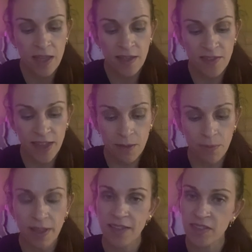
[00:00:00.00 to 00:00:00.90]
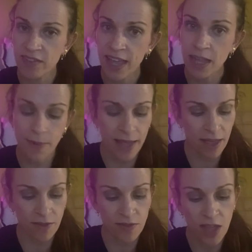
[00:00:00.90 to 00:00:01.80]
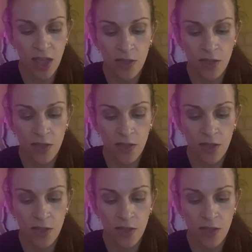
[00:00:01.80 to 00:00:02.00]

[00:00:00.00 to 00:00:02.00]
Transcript: Second place, 10 pounds.